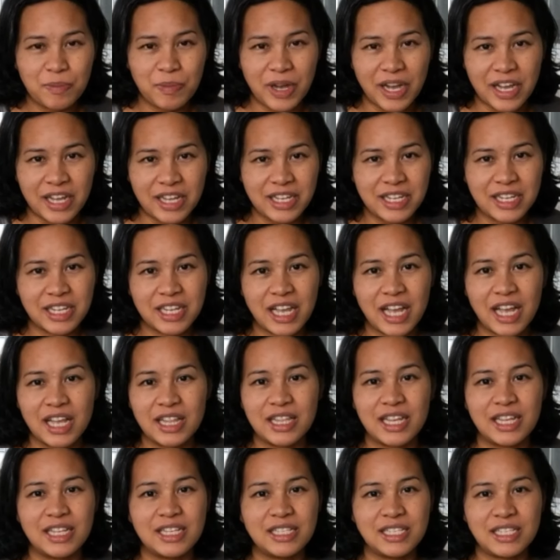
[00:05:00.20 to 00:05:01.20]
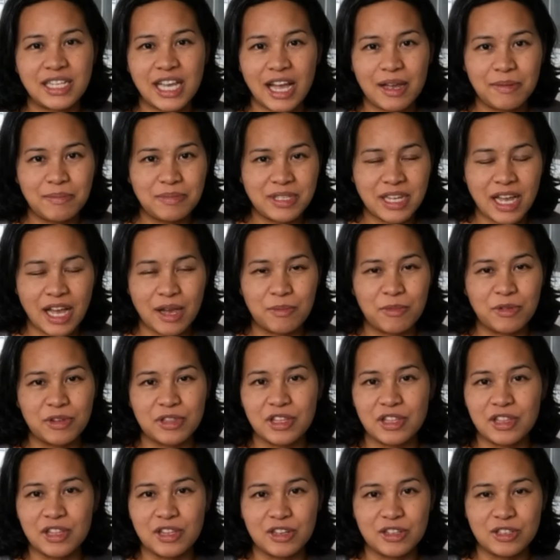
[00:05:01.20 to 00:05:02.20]
butt, and then dab
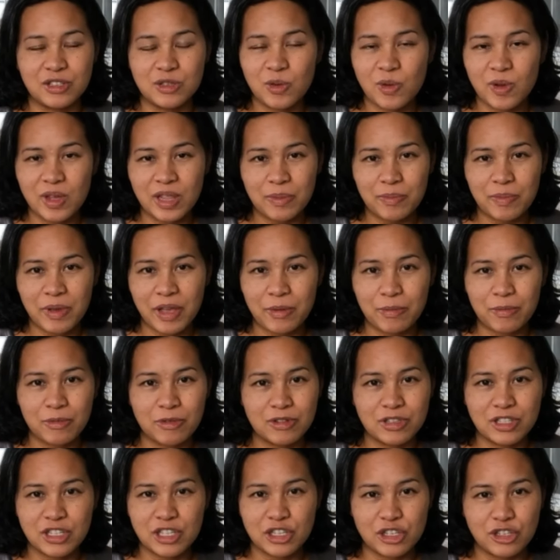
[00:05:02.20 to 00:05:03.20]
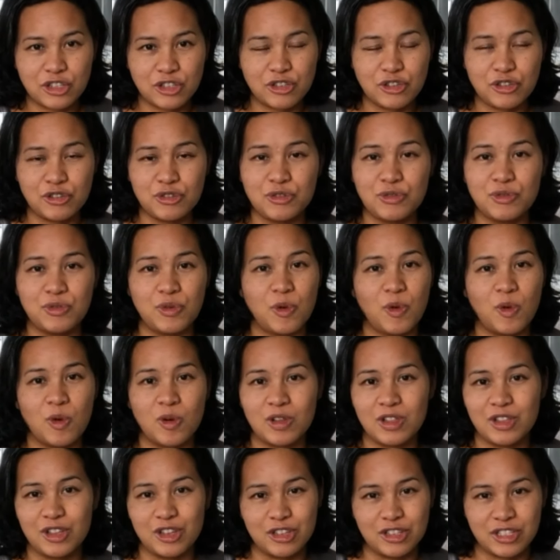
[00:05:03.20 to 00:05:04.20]
with a little toilet paper, tissue,
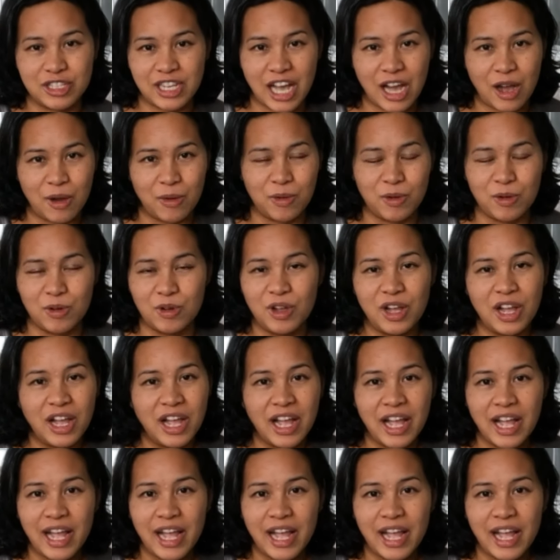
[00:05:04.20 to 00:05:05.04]
or a little towel.